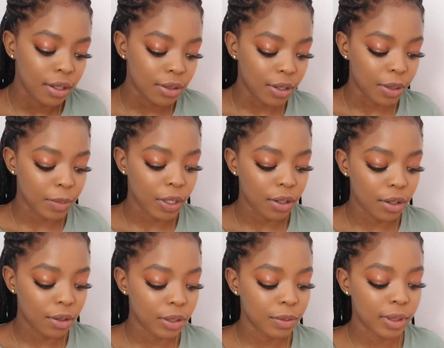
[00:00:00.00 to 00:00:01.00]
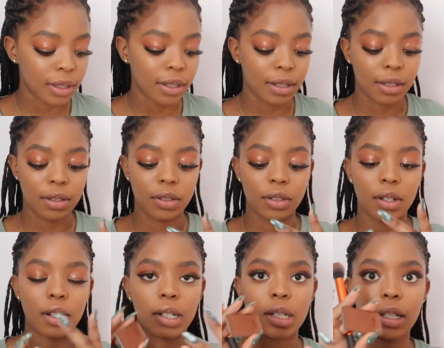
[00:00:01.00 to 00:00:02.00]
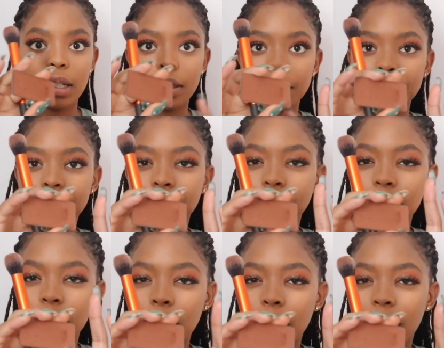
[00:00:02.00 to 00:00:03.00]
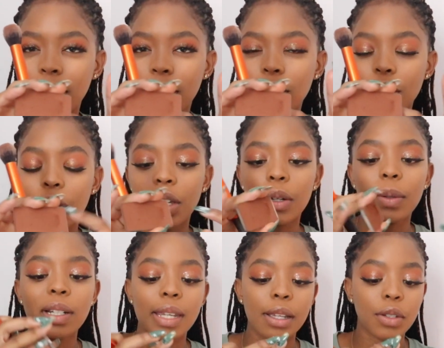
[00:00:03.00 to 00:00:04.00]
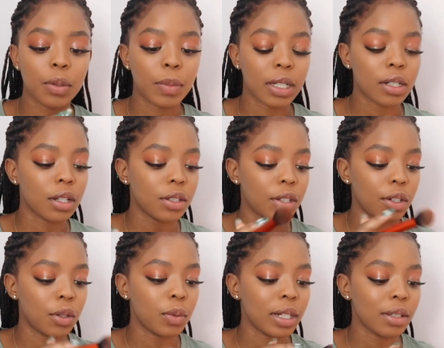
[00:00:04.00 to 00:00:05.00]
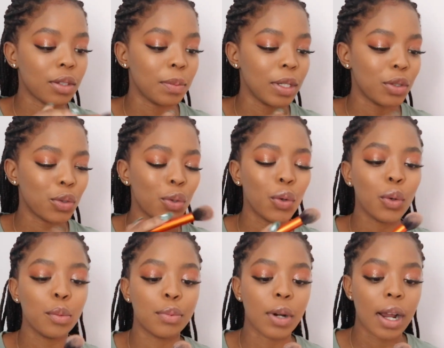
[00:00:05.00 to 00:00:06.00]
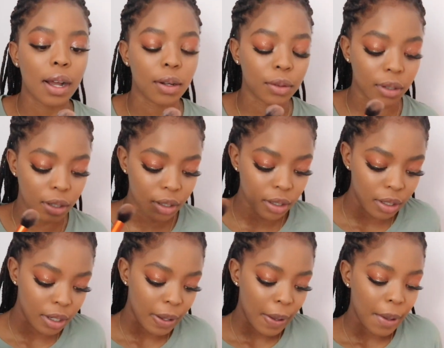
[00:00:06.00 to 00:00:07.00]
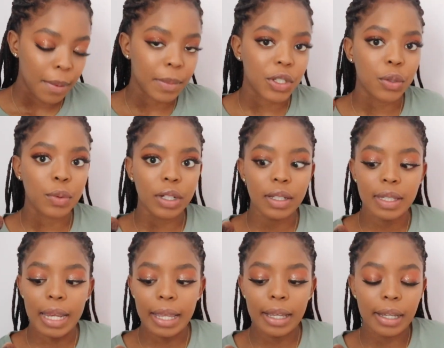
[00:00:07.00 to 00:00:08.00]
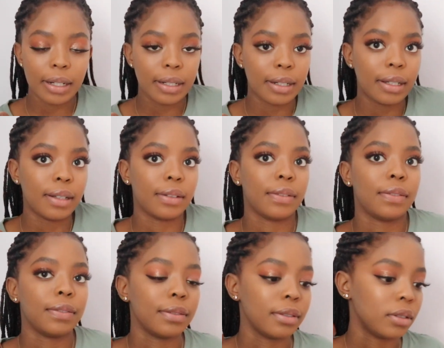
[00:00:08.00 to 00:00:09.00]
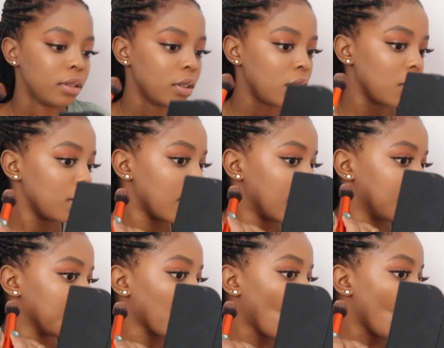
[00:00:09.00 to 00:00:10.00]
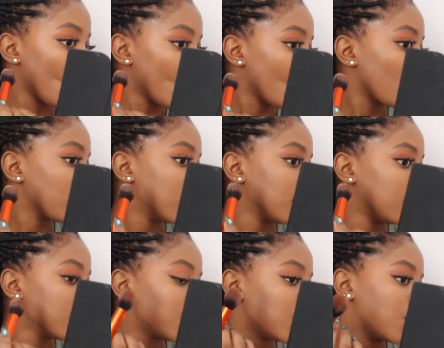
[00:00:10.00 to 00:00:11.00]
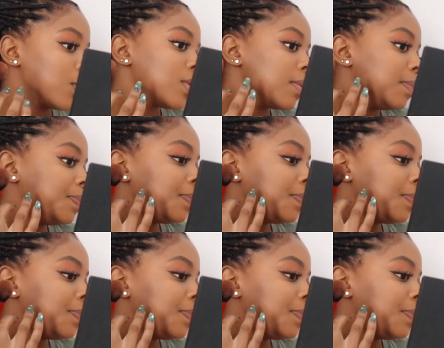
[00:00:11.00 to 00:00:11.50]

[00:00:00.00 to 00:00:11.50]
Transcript: So I'm gonna go in with this dark palette. So you don't want to take too much because you don't want it to be too brown, but you want to take enough so that, you know, it shows.